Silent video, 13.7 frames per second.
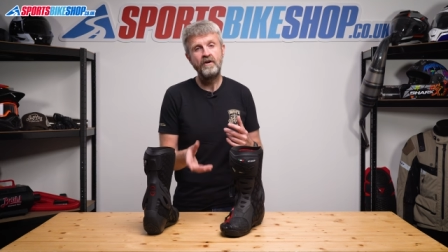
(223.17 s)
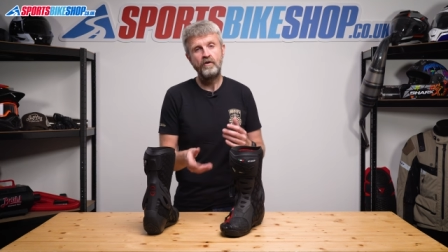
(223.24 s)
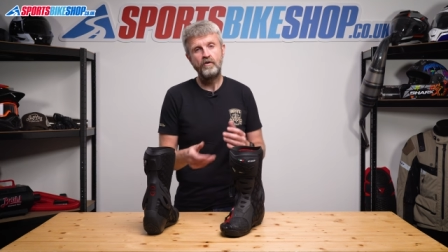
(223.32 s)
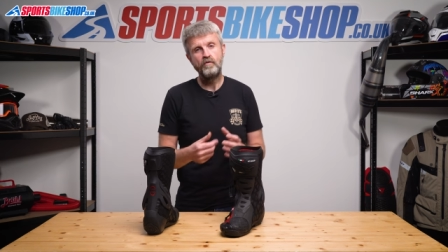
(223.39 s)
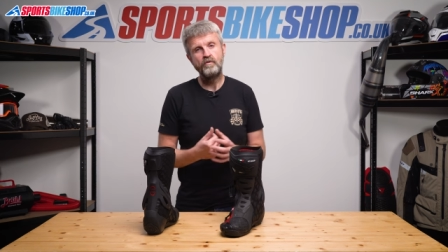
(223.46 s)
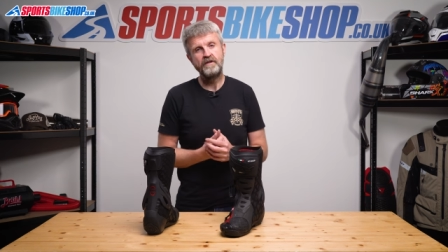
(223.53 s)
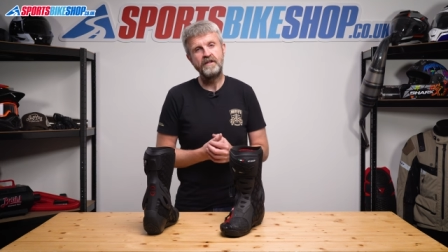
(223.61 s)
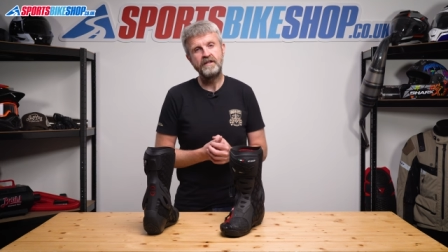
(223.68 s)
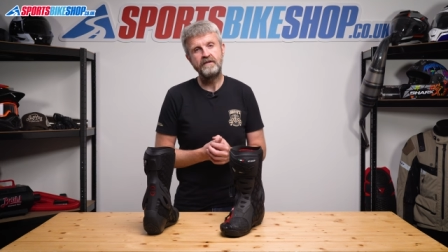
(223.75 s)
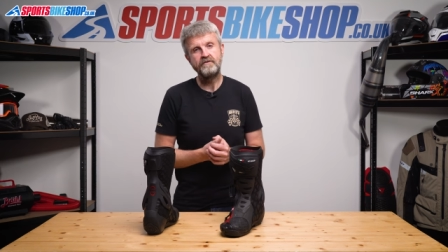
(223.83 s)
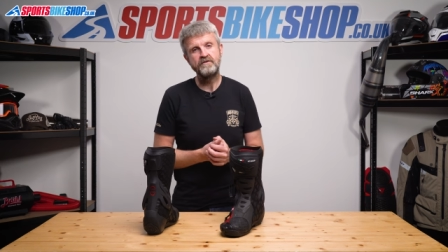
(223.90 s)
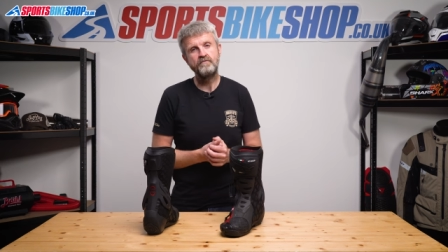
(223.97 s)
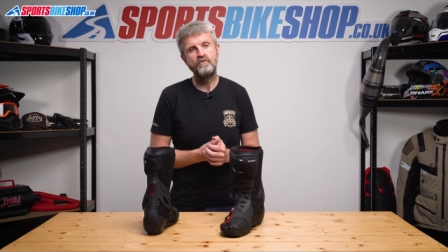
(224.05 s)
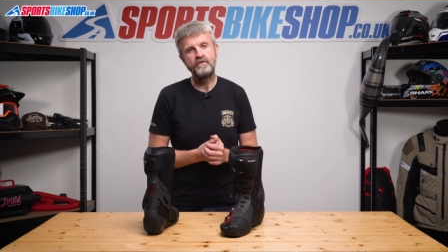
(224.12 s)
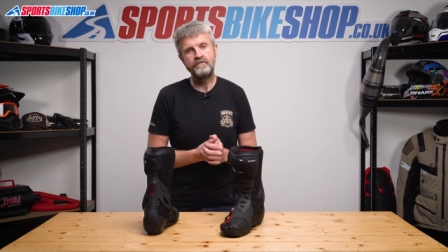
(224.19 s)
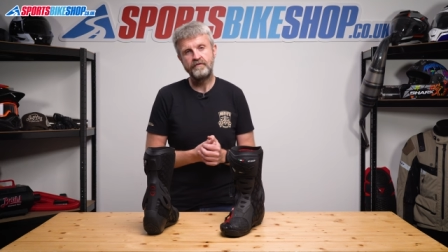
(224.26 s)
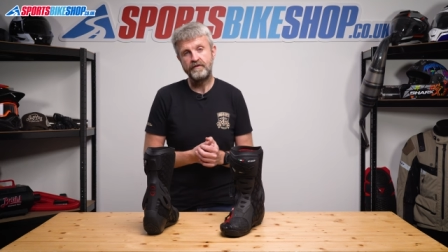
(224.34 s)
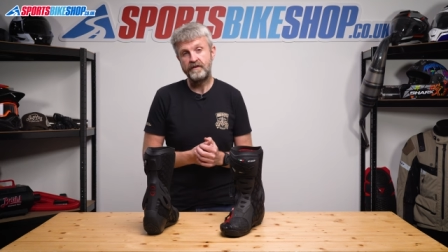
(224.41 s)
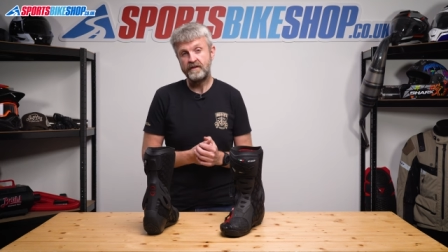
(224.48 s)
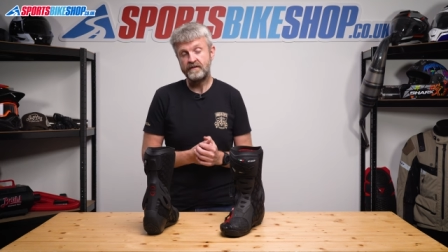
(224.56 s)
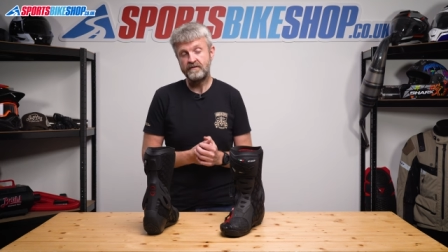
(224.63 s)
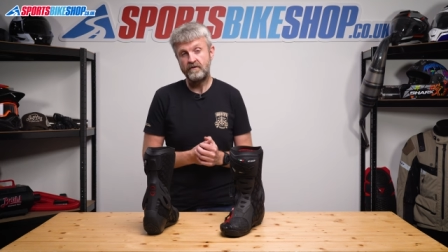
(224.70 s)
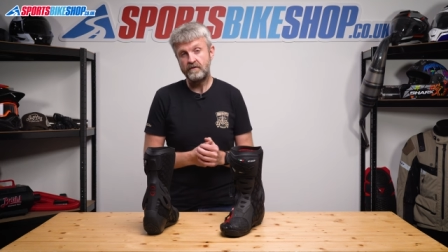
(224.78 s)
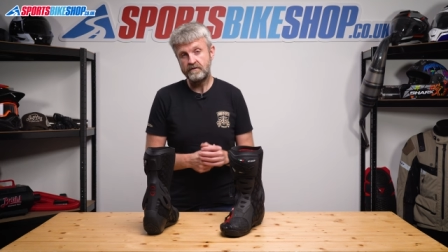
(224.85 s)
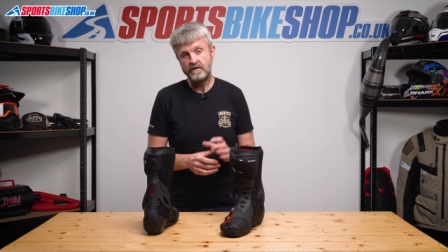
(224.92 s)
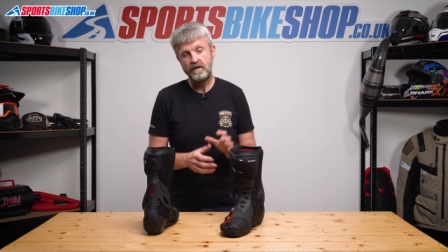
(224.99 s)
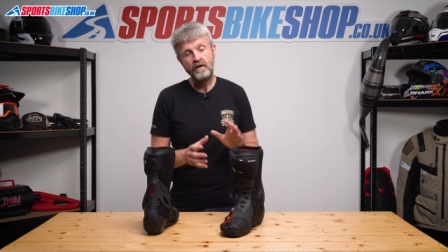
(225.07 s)
or want to leave some room for thick
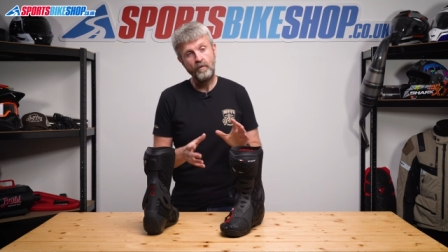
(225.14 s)
socks